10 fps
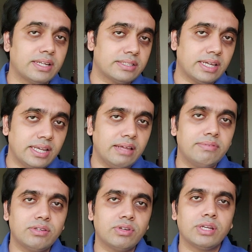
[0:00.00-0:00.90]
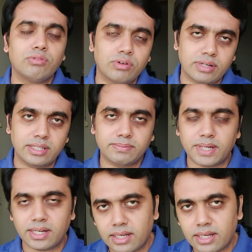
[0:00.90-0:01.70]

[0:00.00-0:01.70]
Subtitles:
is inhibitory neurotransmitter.